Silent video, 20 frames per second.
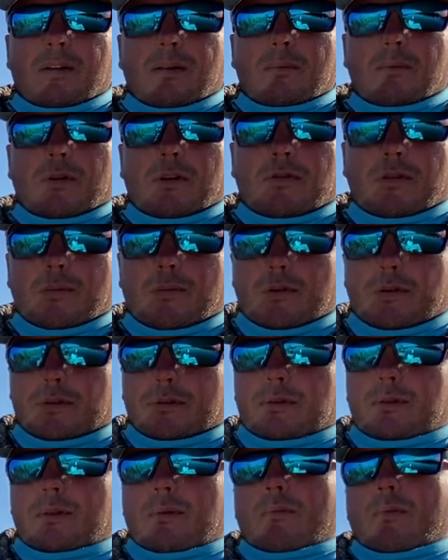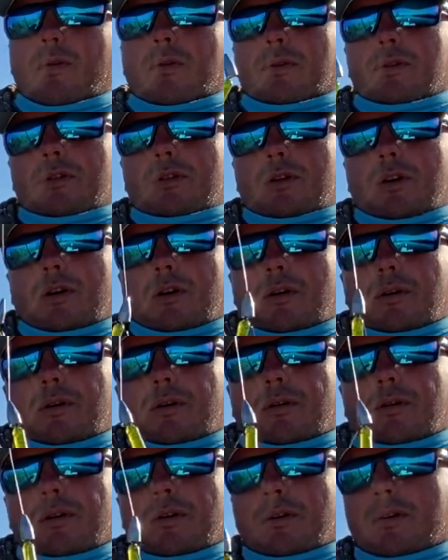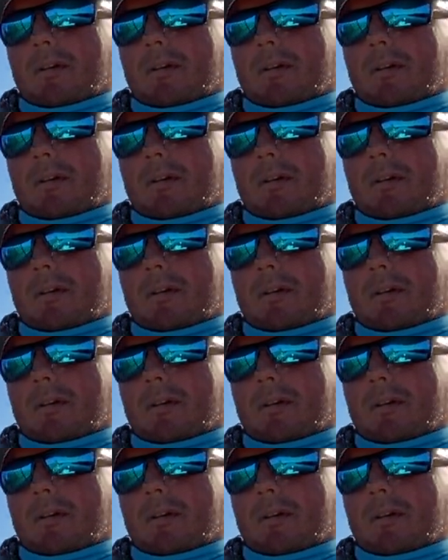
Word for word: more of a more, more dull